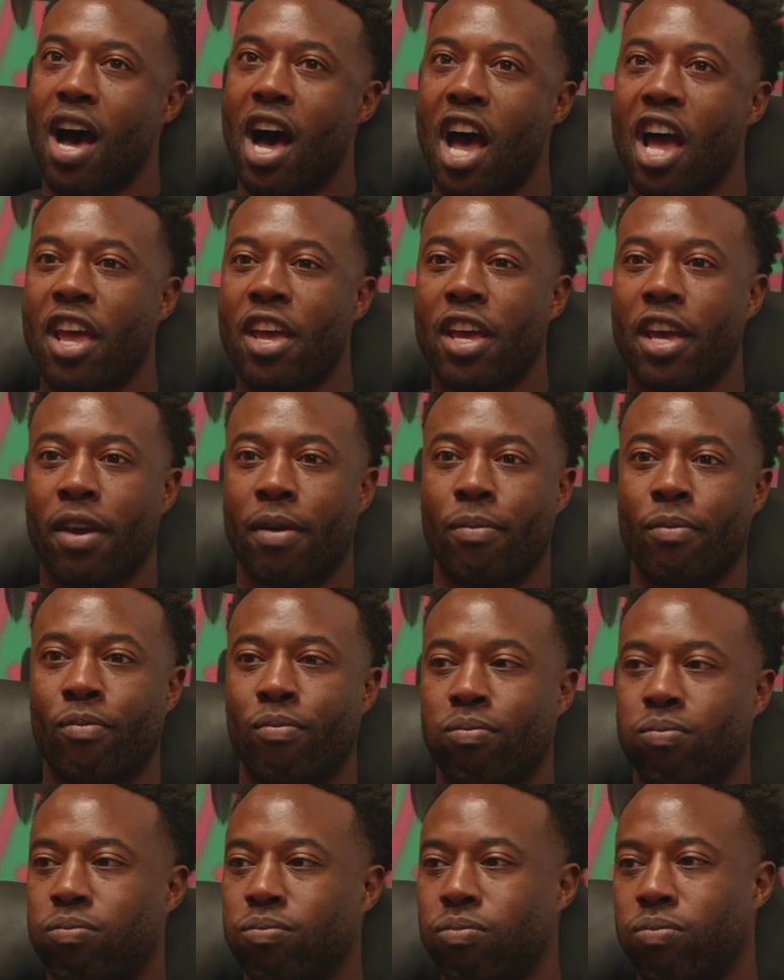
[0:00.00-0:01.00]

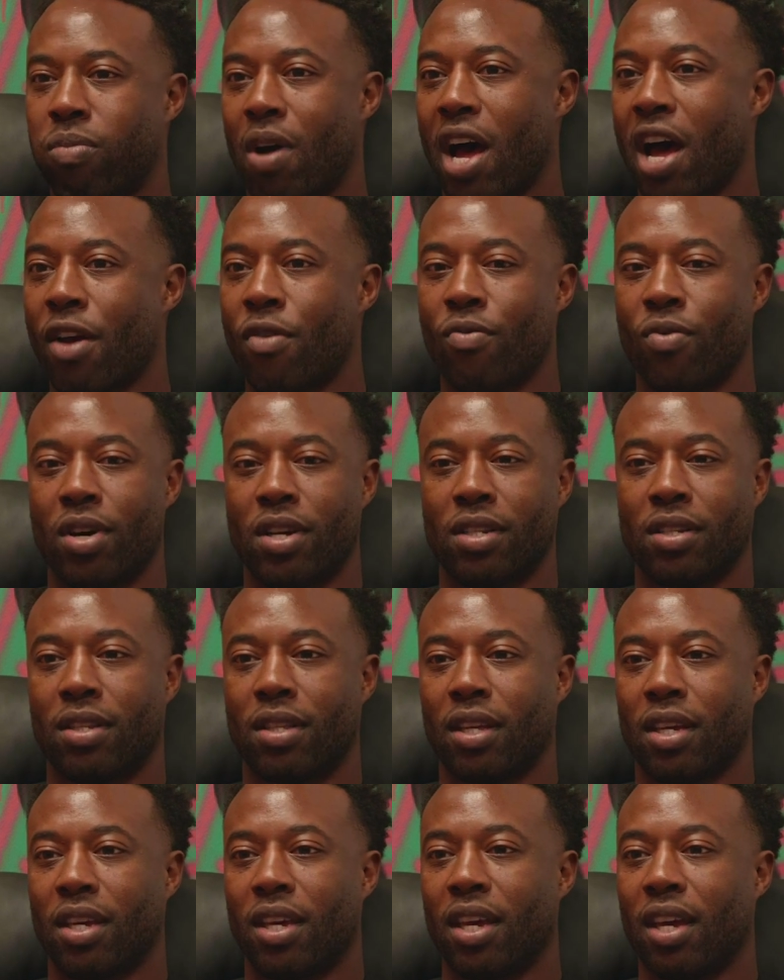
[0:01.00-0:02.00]
I
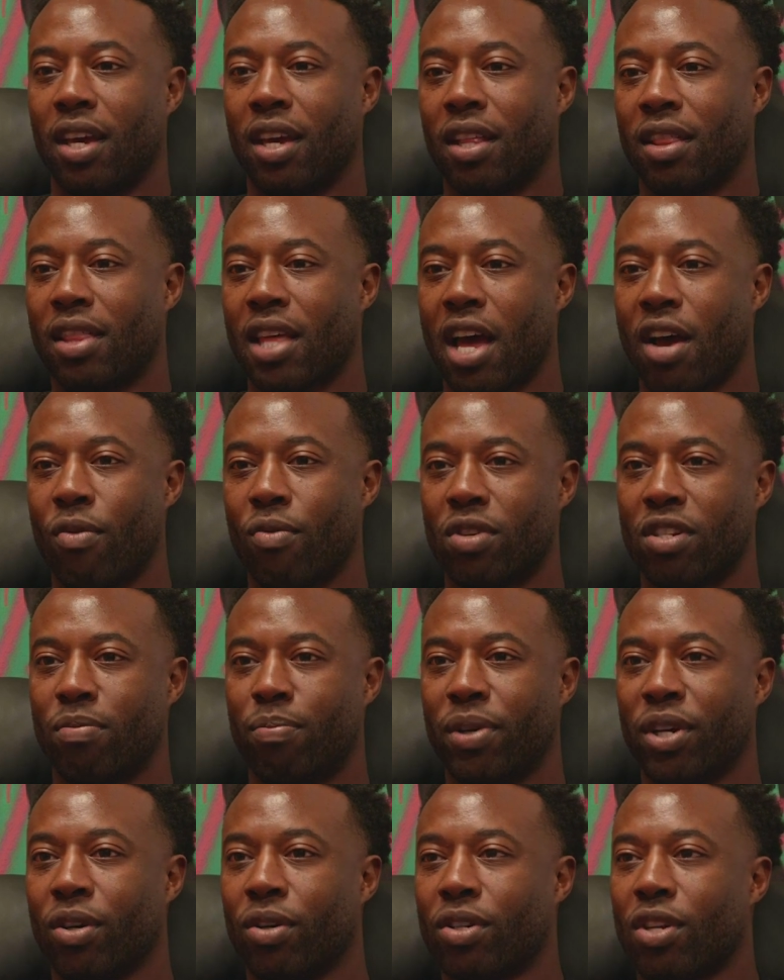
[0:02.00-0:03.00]
was the kid that
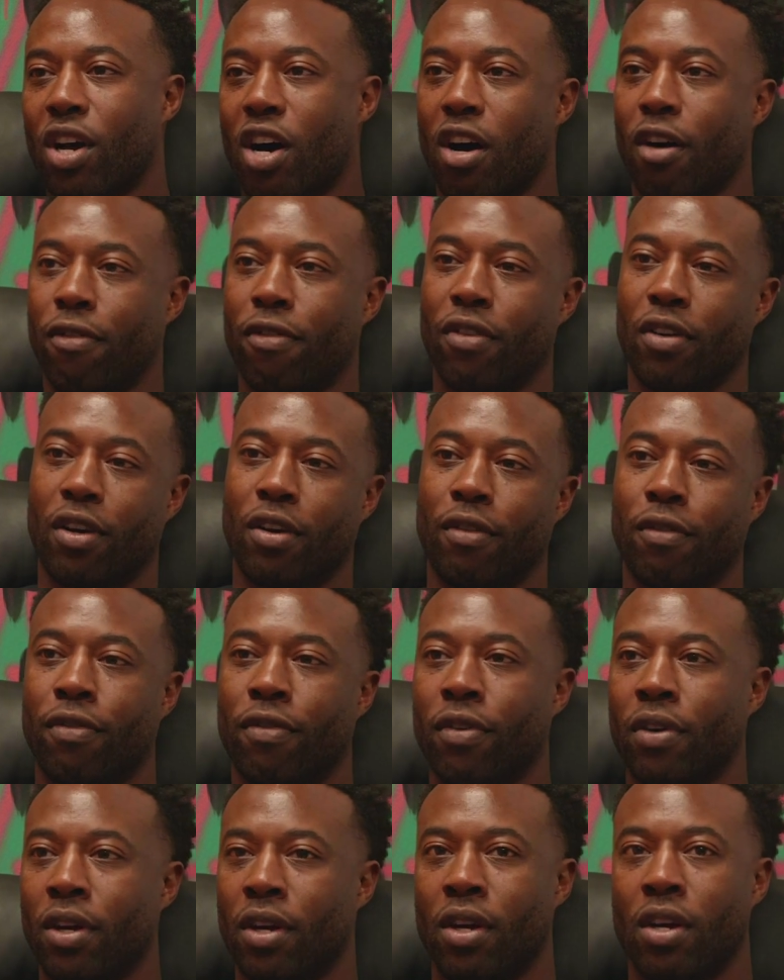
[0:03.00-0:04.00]
was built off
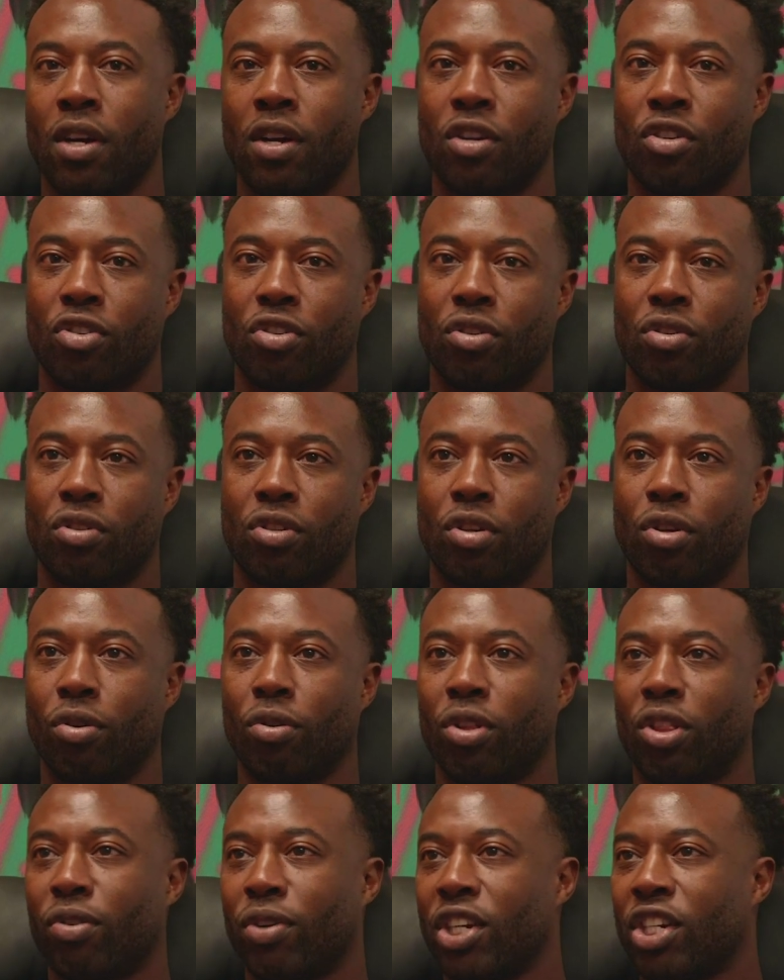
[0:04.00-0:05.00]
of
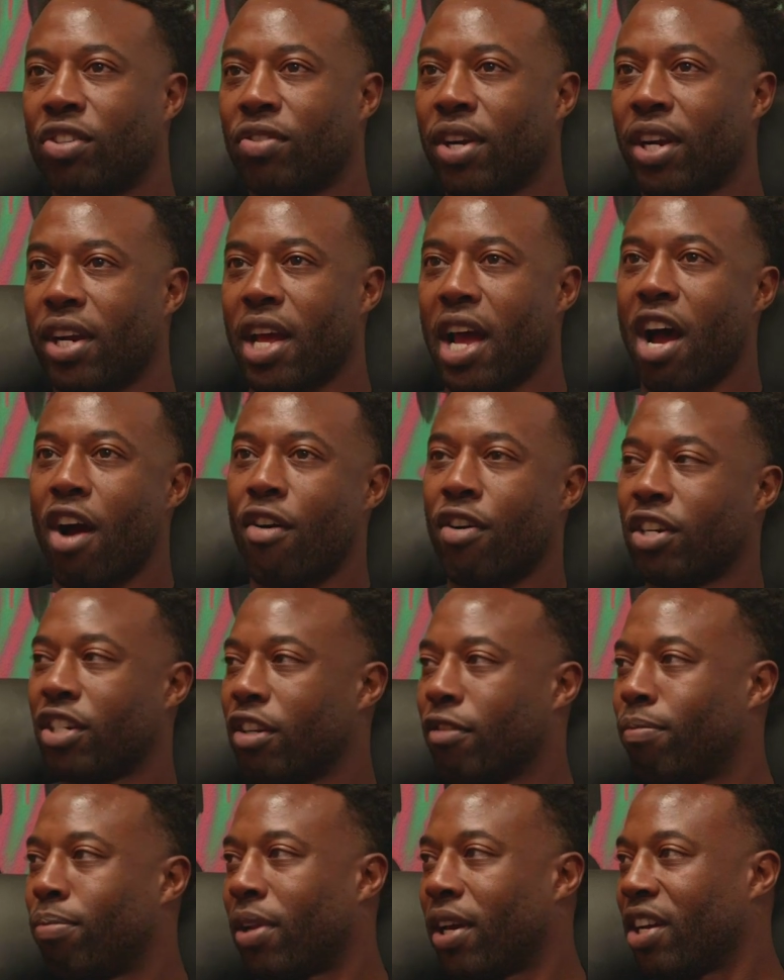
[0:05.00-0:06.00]
2-3 straight
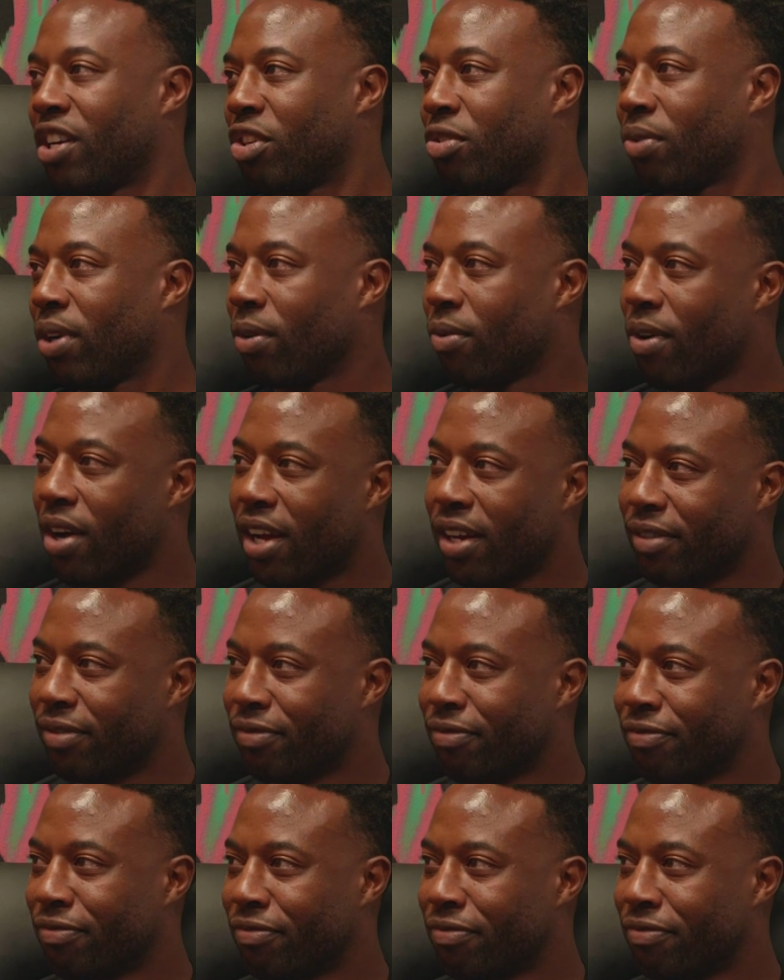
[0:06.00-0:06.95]
hours of playing 21.